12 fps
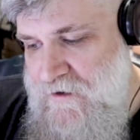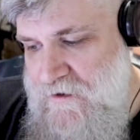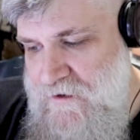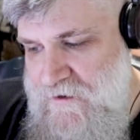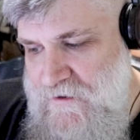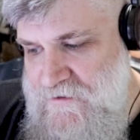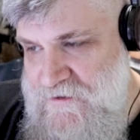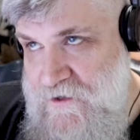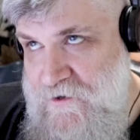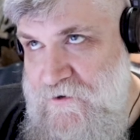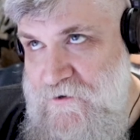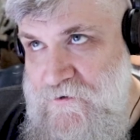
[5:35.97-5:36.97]

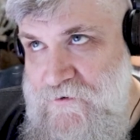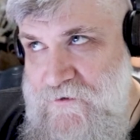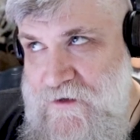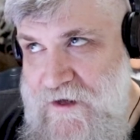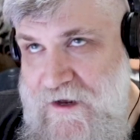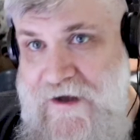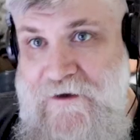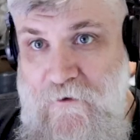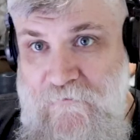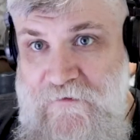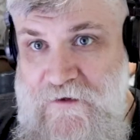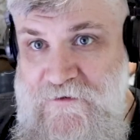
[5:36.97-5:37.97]
so that I
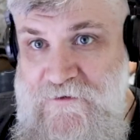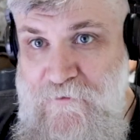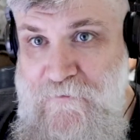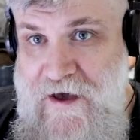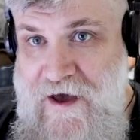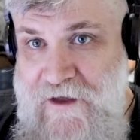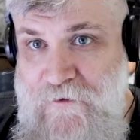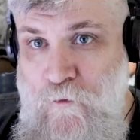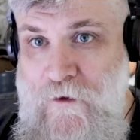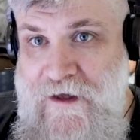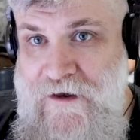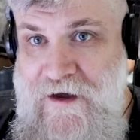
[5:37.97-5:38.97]
don't feel so bad
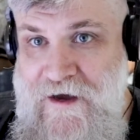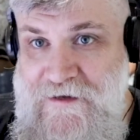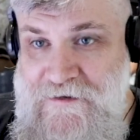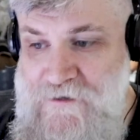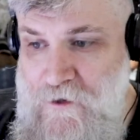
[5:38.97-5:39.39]
when I